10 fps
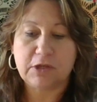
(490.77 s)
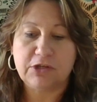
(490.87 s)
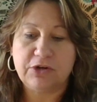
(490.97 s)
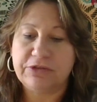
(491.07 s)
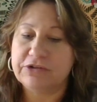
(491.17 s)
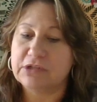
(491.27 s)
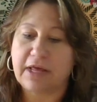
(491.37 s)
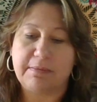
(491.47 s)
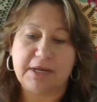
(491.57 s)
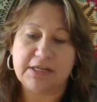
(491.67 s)
there's a
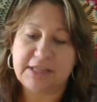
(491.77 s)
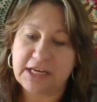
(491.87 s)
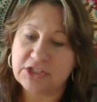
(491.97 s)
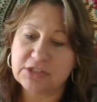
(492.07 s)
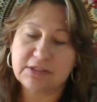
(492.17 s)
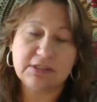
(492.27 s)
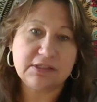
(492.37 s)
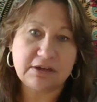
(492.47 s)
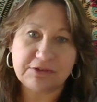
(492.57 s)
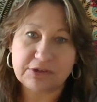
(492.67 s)
lot of meditations and
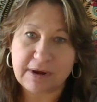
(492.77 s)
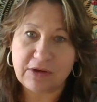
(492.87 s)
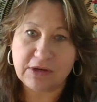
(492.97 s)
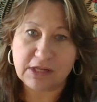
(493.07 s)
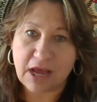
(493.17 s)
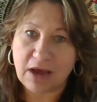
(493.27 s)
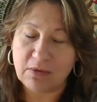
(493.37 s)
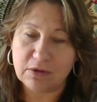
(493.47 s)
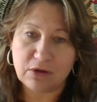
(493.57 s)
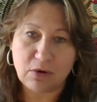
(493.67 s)
stuff surrounding
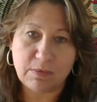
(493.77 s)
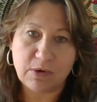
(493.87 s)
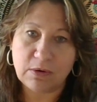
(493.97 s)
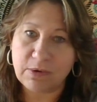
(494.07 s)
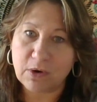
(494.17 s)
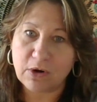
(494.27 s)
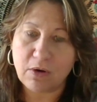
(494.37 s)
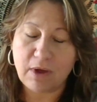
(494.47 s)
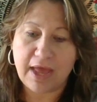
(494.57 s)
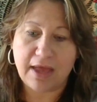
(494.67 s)
that with
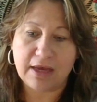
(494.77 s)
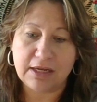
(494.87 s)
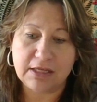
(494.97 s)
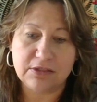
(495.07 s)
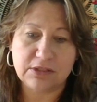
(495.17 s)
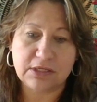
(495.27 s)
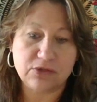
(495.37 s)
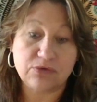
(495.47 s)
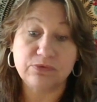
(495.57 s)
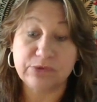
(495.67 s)
Ho'oponopono, and
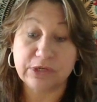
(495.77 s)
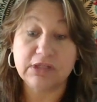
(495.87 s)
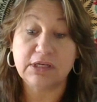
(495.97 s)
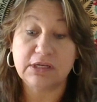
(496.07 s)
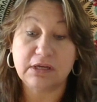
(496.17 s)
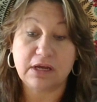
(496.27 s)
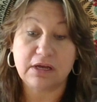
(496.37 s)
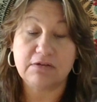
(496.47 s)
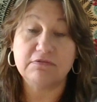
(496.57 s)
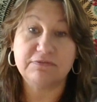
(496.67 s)
it's really
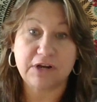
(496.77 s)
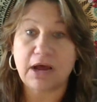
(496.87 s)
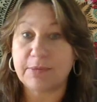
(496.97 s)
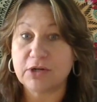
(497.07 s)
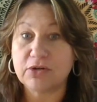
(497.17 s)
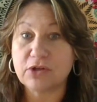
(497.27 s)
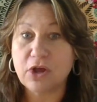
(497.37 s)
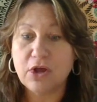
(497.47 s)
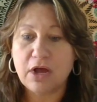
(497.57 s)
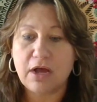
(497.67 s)
phenomenal.
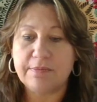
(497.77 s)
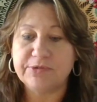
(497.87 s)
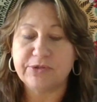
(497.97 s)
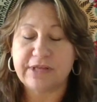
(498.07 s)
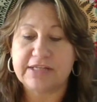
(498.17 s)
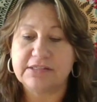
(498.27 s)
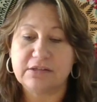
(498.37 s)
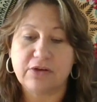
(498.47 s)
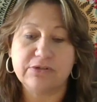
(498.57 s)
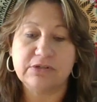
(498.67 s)
So
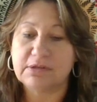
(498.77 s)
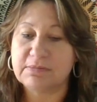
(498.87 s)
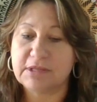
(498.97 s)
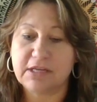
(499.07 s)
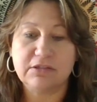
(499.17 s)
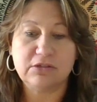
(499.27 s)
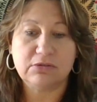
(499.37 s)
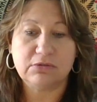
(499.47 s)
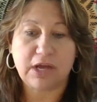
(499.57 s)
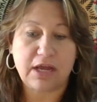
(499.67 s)
that's also something
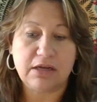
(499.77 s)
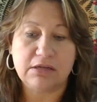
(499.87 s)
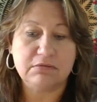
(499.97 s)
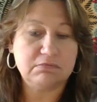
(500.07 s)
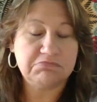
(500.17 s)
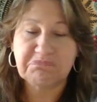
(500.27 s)
to kind of